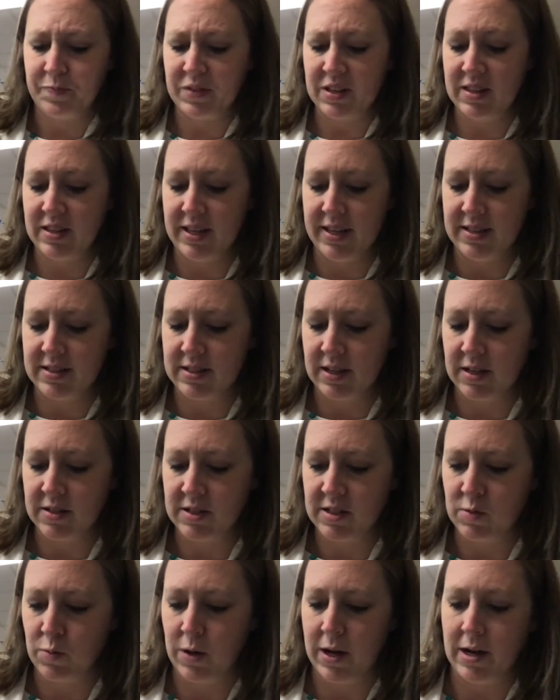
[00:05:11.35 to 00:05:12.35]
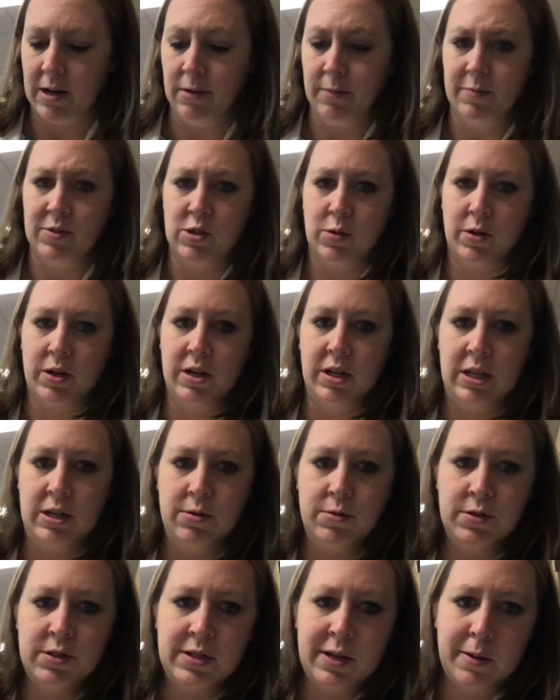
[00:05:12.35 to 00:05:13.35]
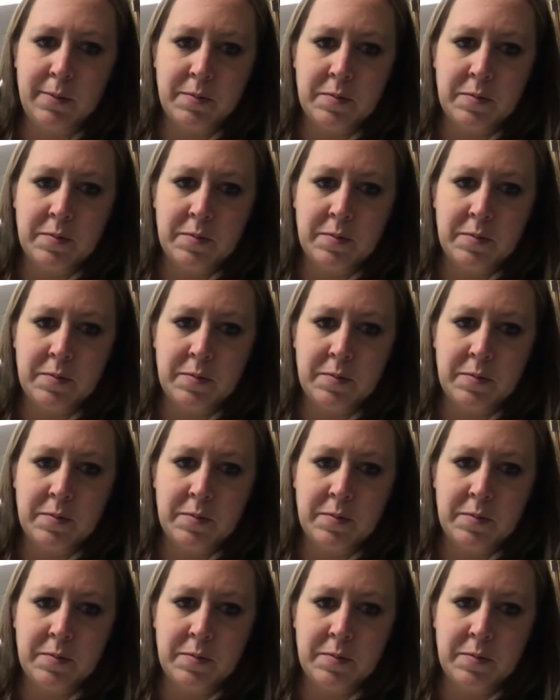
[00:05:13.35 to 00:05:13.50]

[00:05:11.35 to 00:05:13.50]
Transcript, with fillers: these cells as well. So we're gonna use